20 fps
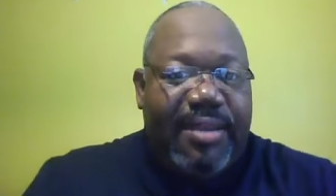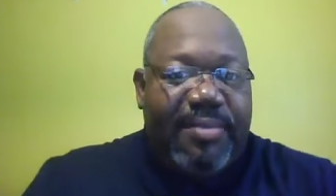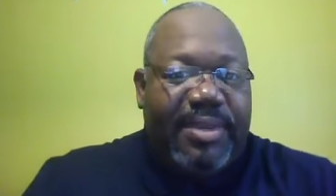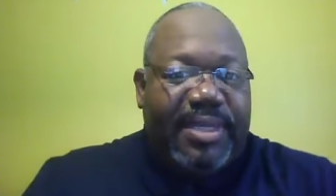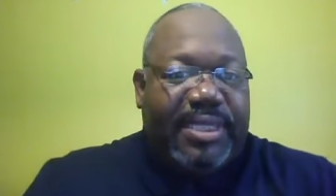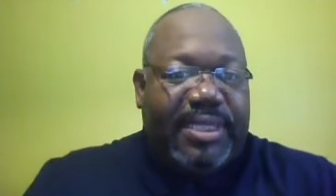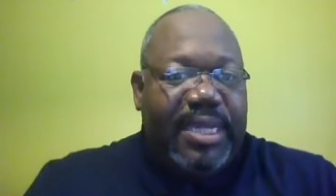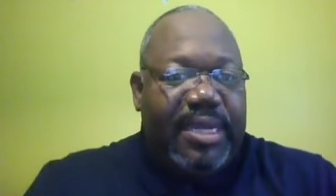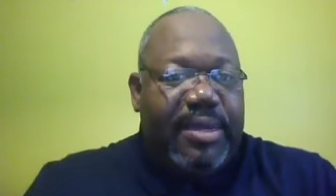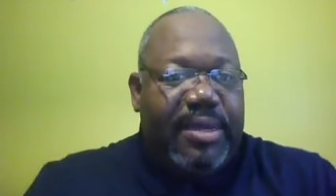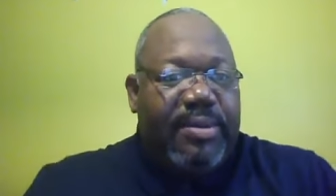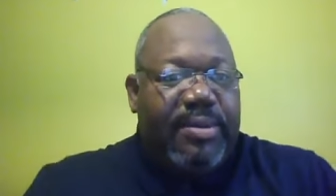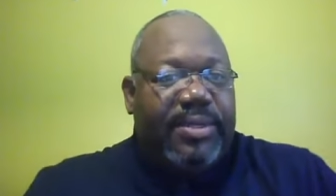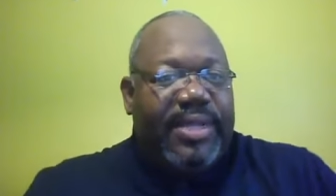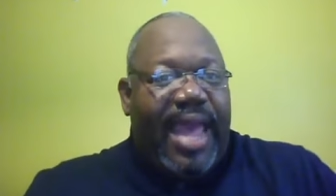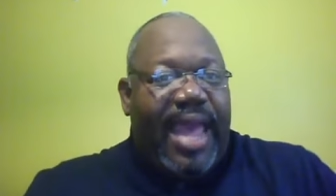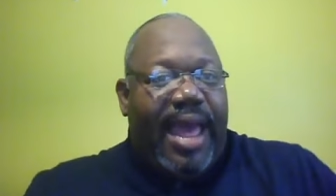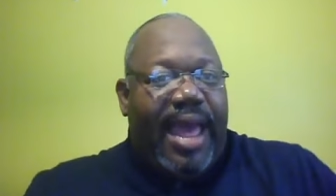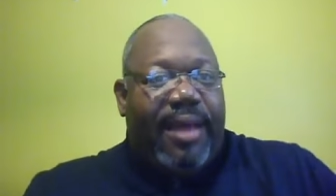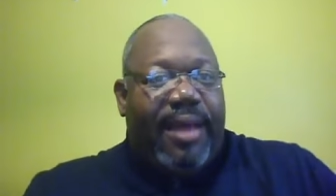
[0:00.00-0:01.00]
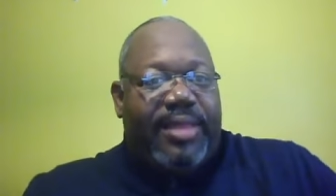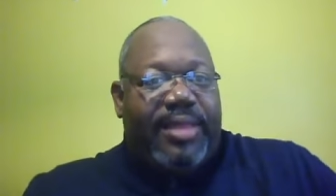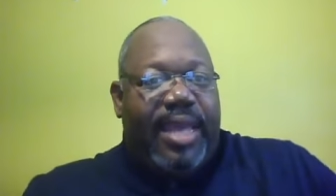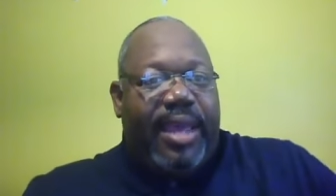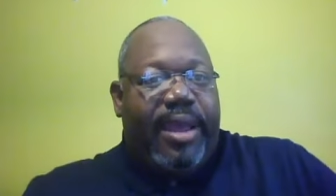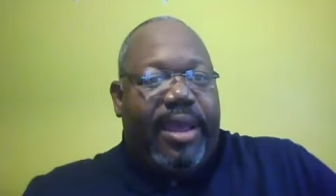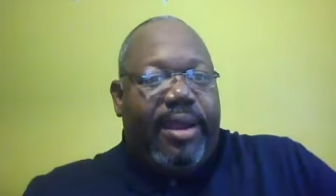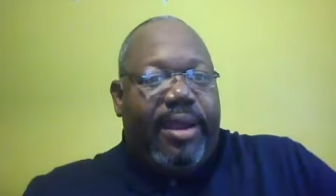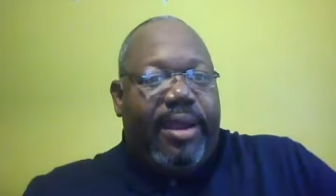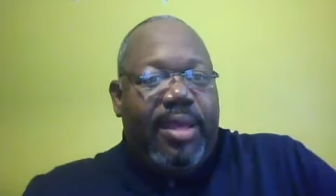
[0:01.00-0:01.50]
Let me see who's out
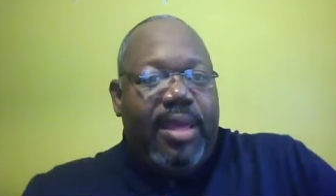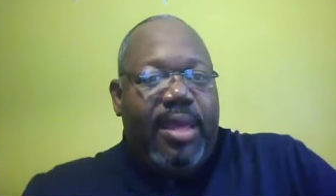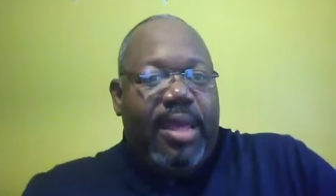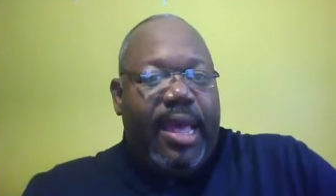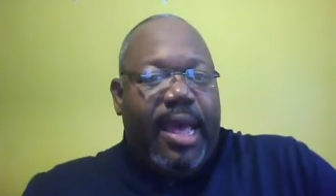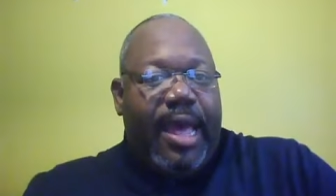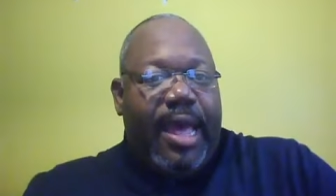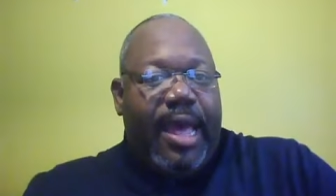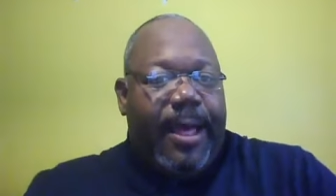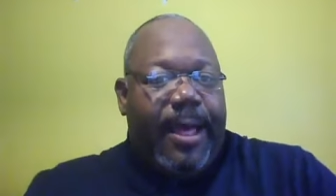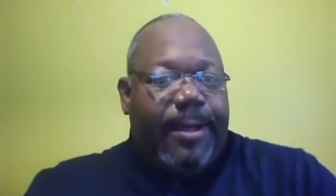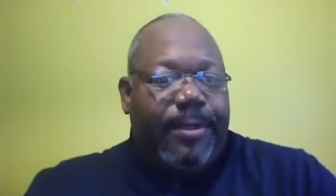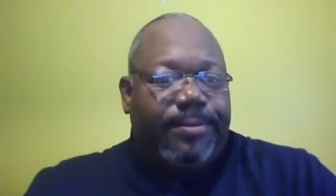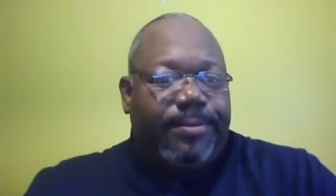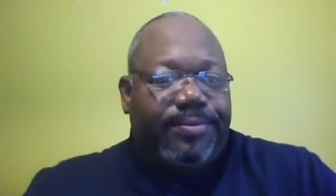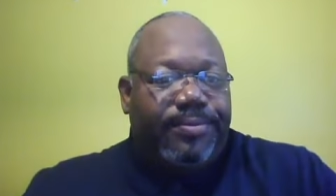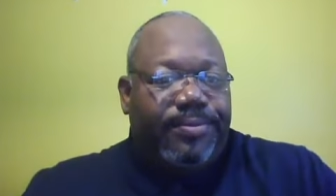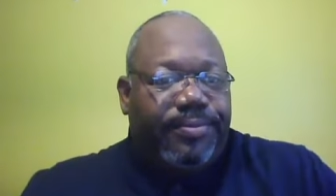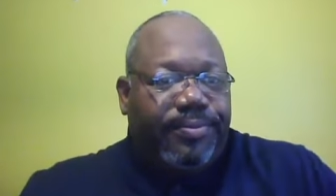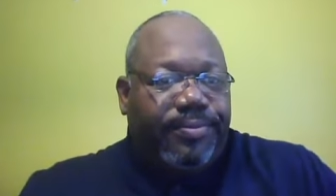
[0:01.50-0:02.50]
there. Um,